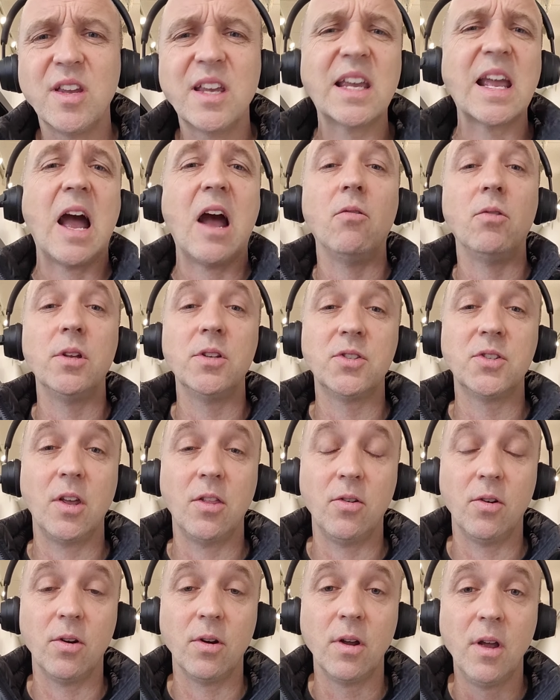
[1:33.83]
countless
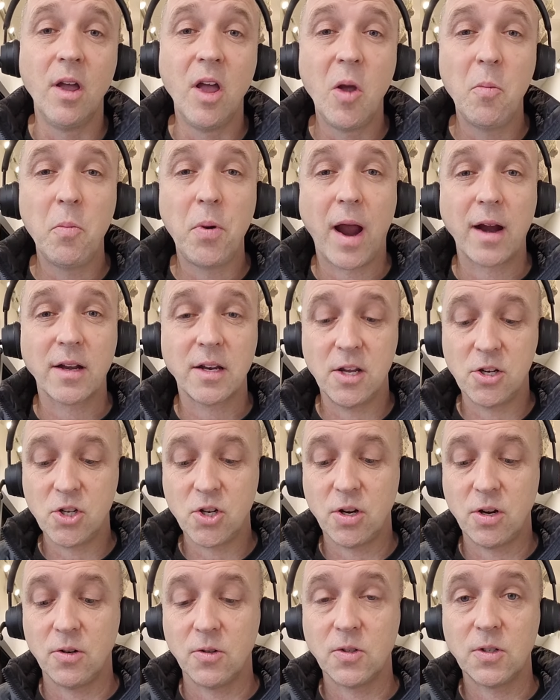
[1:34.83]
other
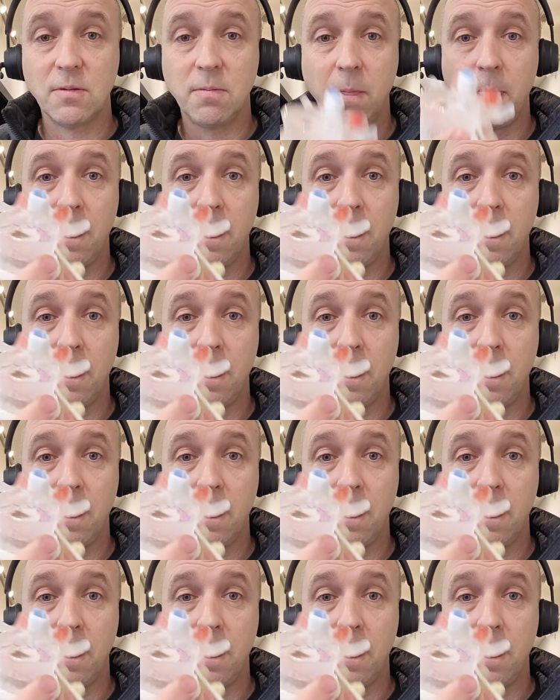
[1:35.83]
practitioners.